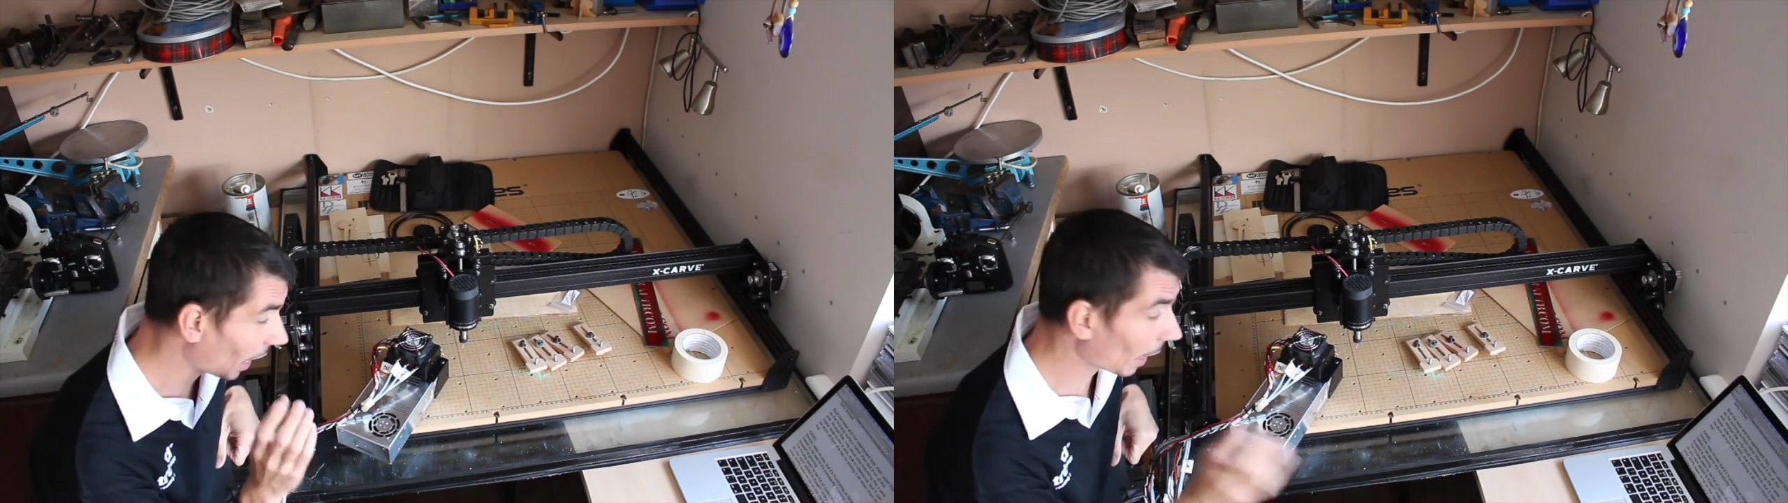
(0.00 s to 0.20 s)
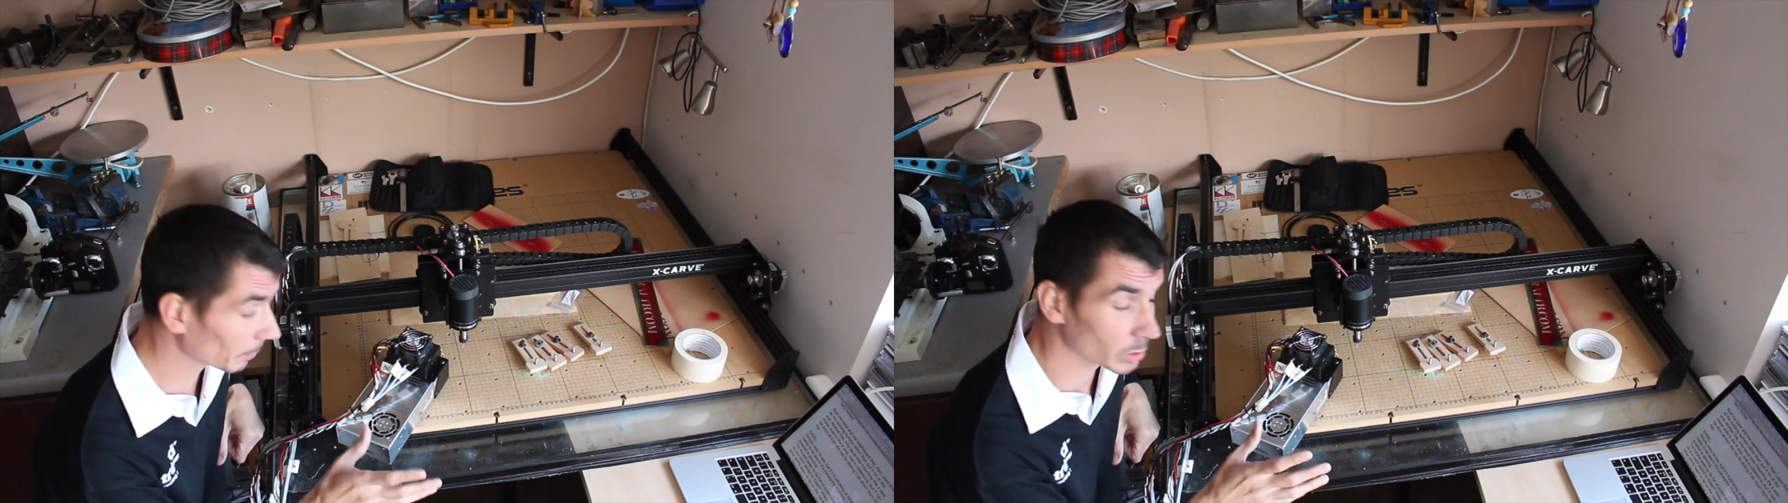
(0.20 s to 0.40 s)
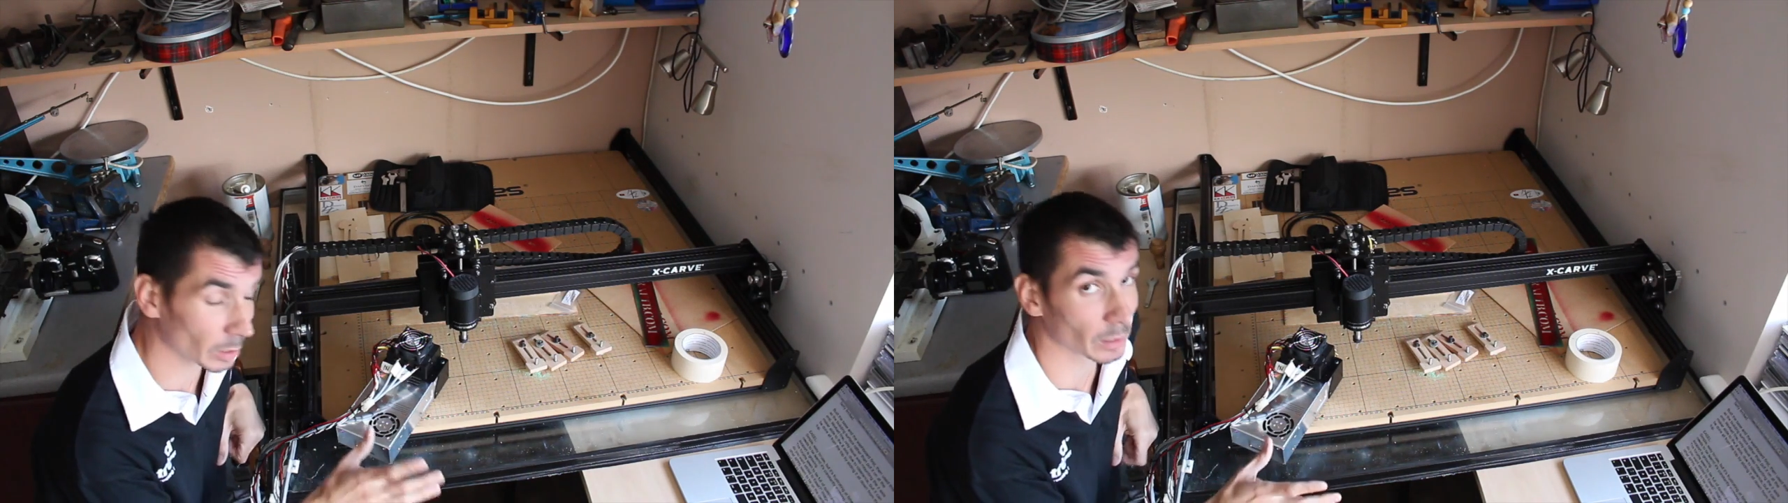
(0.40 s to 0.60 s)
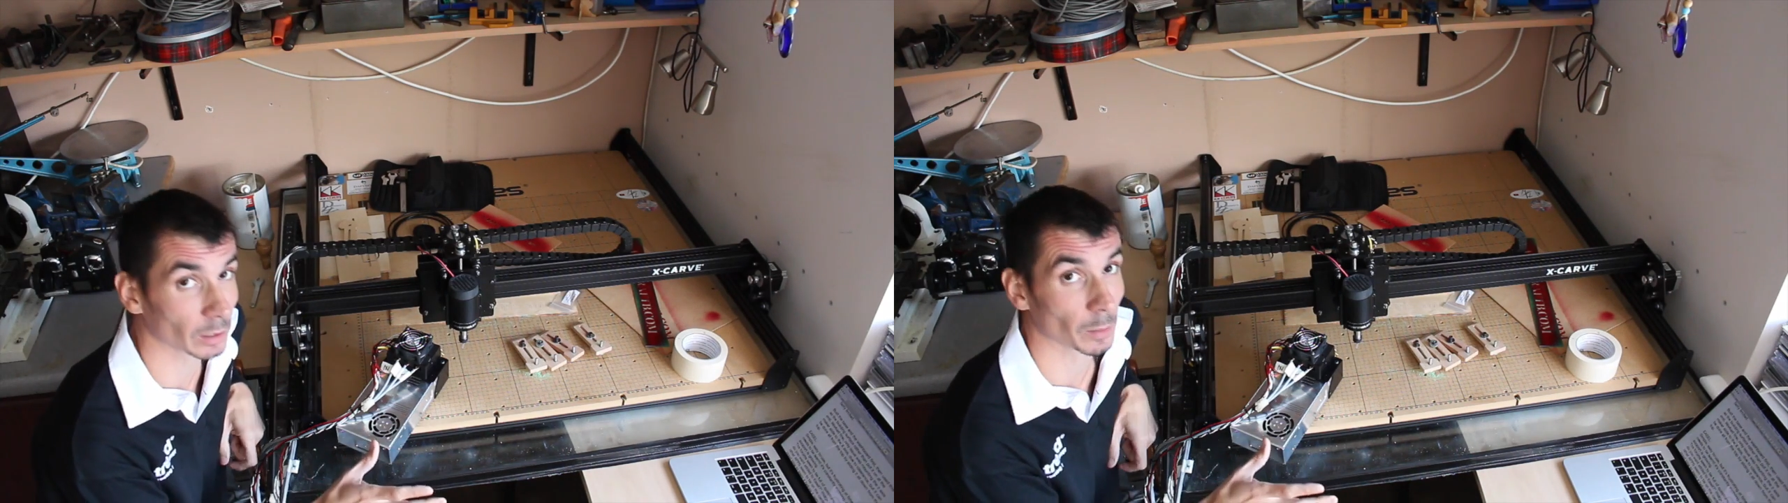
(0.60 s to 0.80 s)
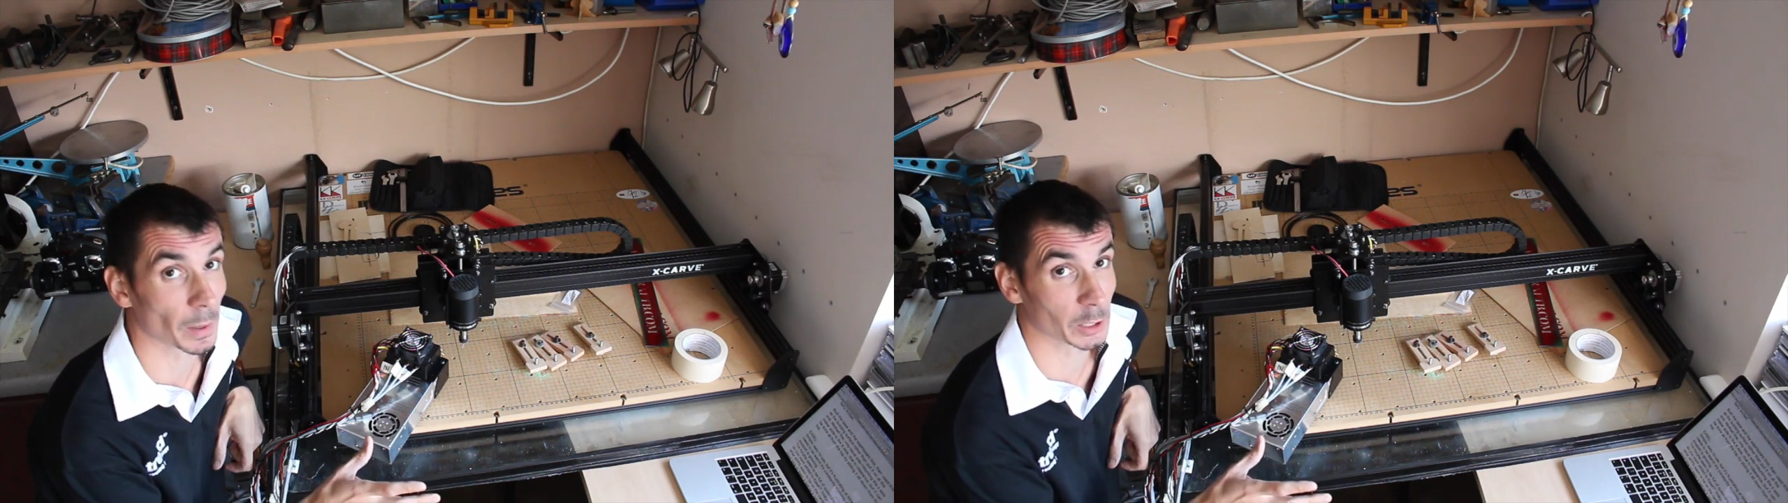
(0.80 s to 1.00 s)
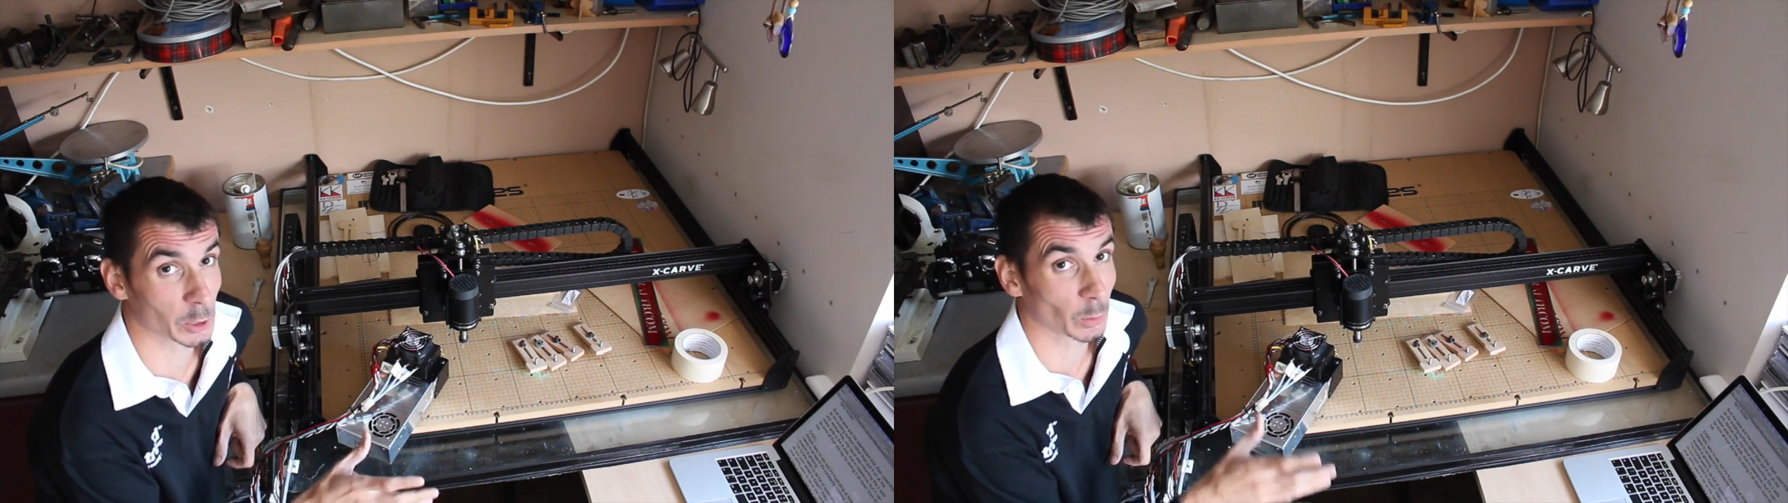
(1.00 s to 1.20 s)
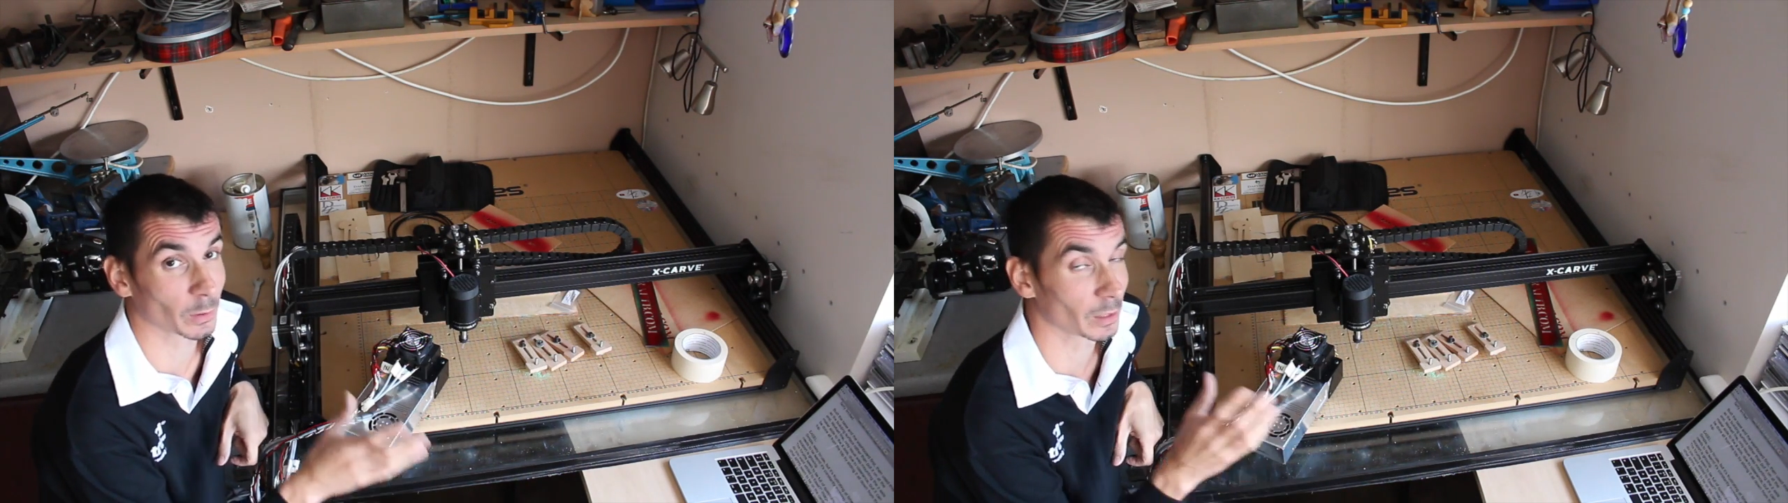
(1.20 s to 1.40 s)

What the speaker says: Absolutely got to make sure